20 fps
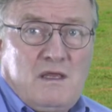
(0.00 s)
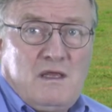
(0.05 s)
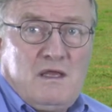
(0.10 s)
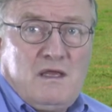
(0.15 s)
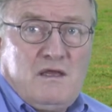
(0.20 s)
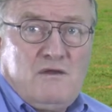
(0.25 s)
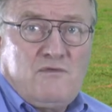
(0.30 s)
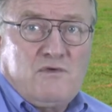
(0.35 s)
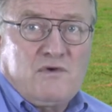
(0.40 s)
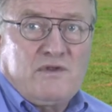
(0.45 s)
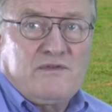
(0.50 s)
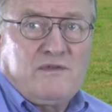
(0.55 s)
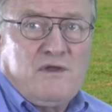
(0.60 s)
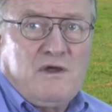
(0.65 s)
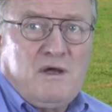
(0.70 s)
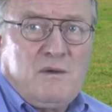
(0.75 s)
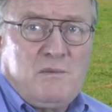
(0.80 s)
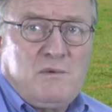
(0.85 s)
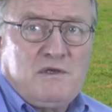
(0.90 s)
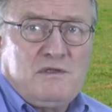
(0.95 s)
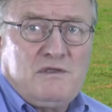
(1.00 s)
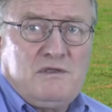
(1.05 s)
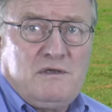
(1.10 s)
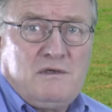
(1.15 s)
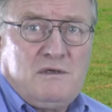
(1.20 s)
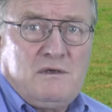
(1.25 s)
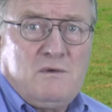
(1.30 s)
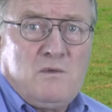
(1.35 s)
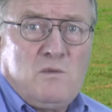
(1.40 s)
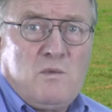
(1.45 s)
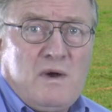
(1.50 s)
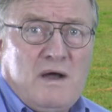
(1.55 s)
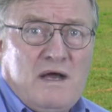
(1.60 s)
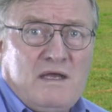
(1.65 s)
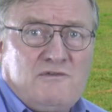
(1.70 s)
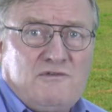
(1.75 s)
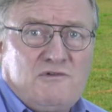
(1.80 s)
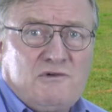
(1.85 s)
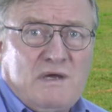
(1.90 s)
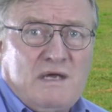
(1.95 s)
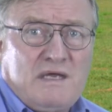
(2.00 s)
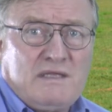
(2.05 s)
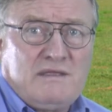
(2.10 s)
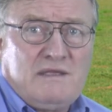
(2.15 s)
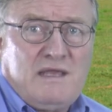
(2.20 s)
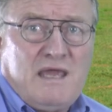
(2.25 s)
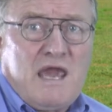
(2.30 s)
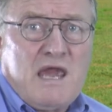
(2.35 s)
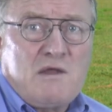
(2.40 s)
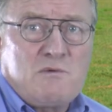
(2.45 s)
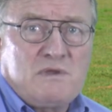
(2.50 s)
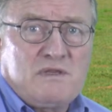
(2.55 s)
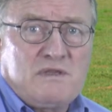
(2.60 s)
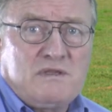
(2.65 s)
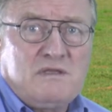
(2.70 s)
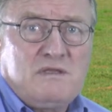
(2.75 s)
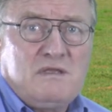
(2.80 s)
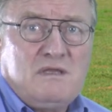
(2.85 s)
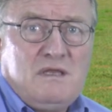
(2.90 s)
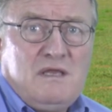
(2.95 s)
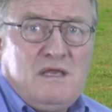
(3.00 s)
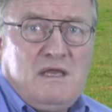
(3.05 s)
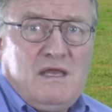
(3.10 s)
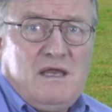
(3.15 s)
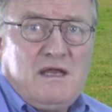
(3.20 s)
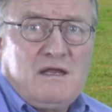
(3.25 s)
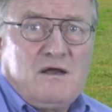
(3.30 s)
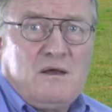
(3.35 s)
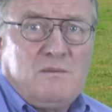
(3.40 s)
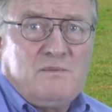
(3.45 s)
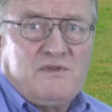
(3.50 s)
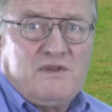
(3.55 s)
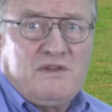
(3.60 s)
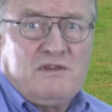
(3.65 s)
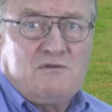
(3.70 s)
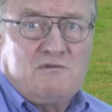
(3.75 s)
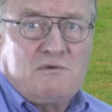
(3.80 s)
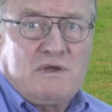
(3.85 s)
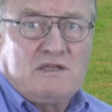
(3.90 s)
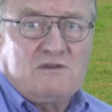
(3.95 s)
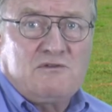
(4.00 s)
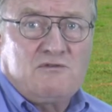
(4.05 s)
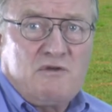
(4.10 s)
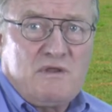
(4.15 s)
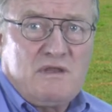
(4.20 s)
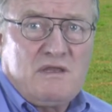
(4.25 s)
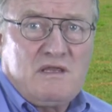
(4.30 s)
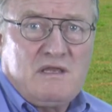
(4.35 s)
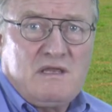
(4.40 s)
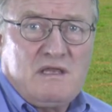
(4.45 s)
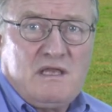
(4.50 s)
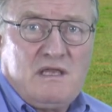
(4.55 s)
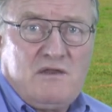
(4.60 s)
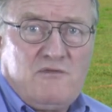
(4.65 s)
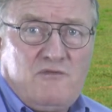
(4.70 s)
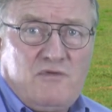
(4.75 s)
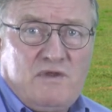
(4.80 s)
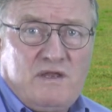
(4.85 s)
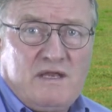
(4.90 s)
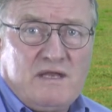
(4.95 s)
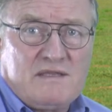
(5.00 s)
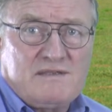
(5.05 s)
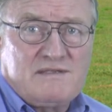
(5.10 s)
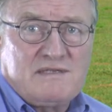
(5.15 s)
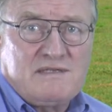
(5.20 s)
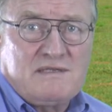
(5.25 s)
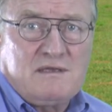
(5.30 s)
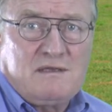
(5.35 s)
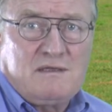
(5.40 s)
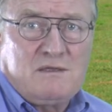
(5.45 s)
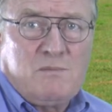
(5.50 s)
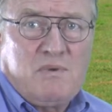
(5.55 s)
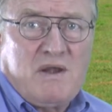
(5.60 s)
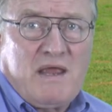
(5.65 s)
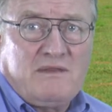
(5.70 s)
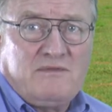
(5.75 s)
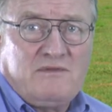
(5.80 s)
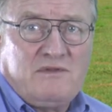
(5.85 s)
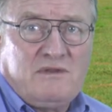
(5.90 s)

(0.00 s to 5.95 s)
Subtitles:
For example, the wild variety Aran comes in rank 3 if we consider the planted